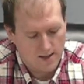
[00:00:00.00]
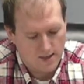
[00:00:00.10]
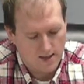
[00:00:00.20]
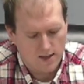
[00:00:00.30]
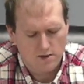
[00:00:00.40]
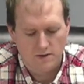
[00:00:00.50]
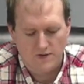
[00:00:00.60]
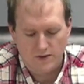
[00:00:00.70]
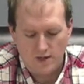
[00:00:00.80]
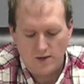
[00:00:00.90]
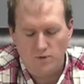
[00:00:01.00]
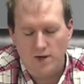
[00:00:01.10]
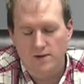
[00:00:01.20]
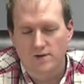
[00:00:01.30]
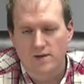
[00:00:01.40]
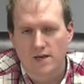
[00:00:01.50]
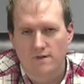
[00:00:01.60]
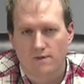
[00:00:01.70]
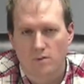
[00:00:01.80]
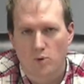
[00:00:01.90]
and here in the city as well is the need
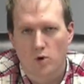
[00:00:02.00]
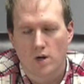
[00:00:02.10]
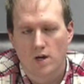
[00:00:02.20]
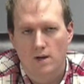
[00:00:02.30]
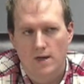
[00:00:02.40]
for more